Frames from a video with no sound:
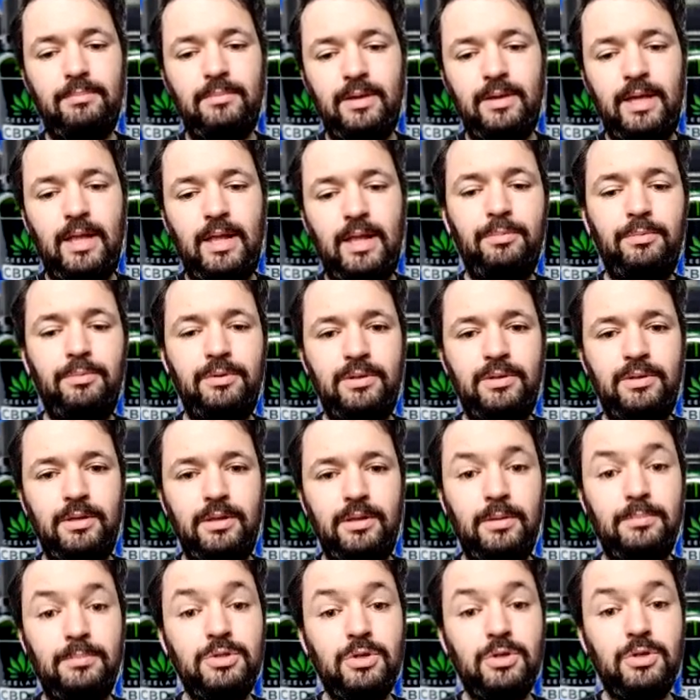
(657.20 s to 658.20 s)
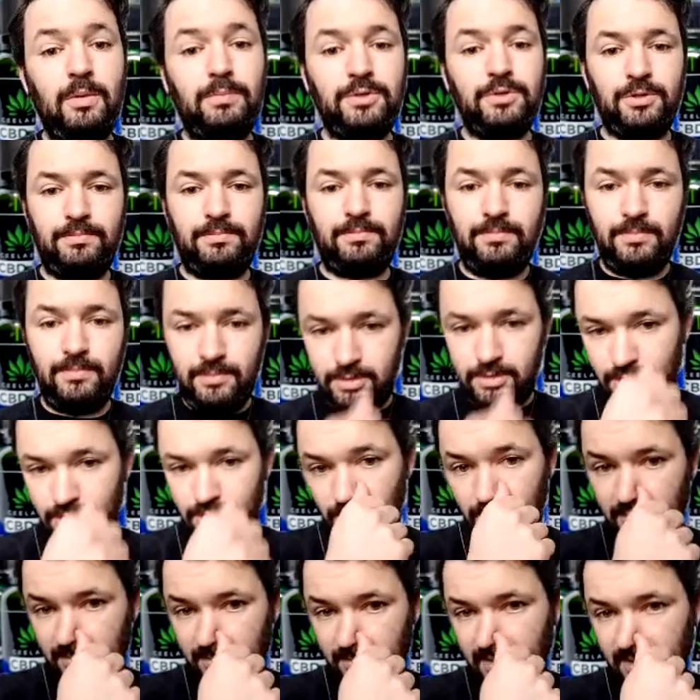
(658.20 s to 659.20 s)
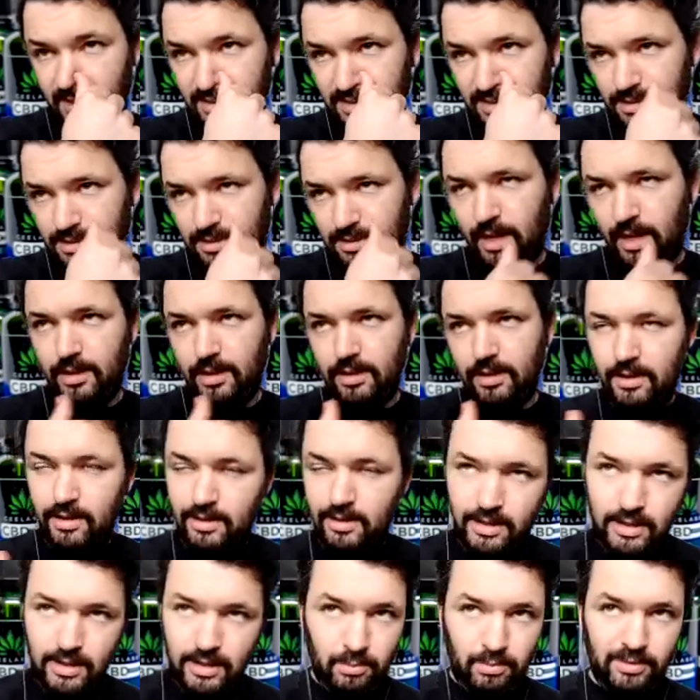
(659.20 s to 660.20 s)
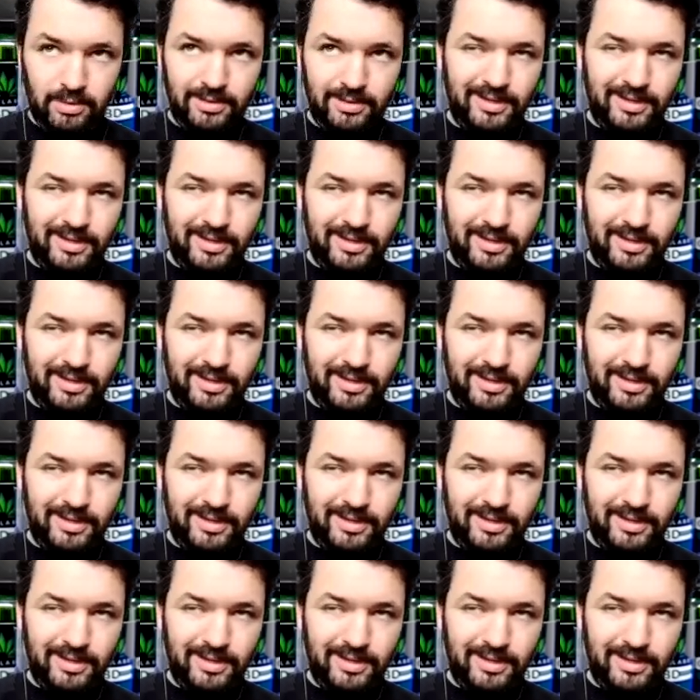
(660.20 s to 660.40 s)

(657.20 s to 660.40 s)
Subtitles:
help with the absorption. So it means that it will